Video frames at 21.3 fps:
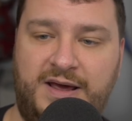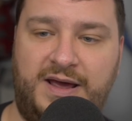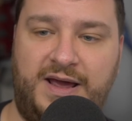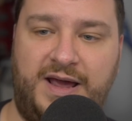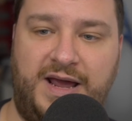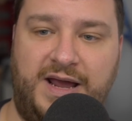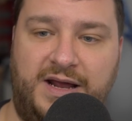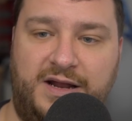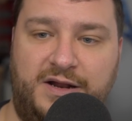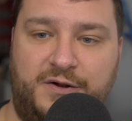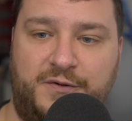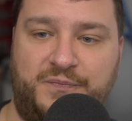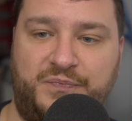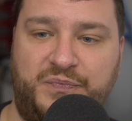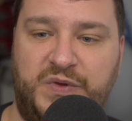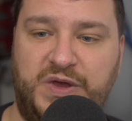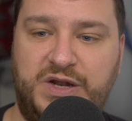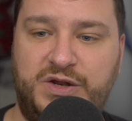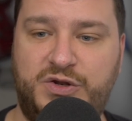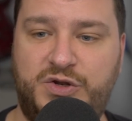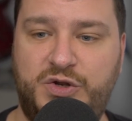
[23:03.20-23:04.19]
And
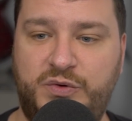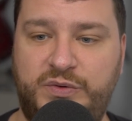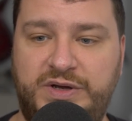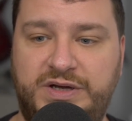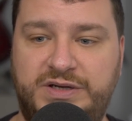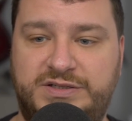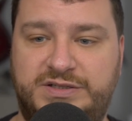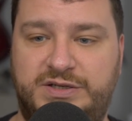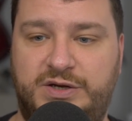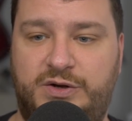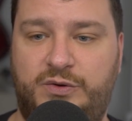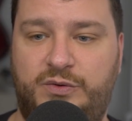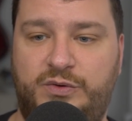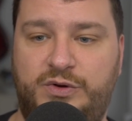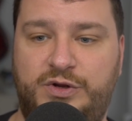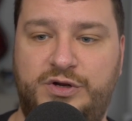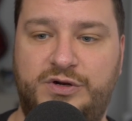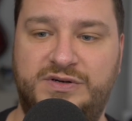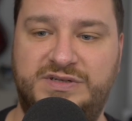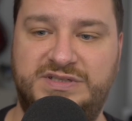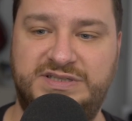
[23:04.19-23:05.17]
in doing so,
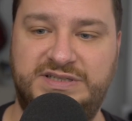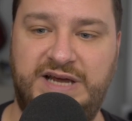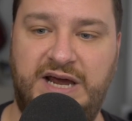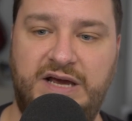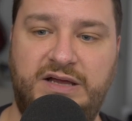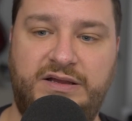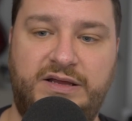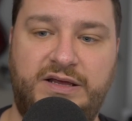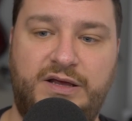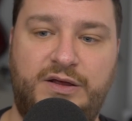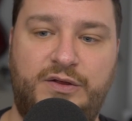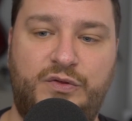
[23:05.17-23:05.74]
you're scaling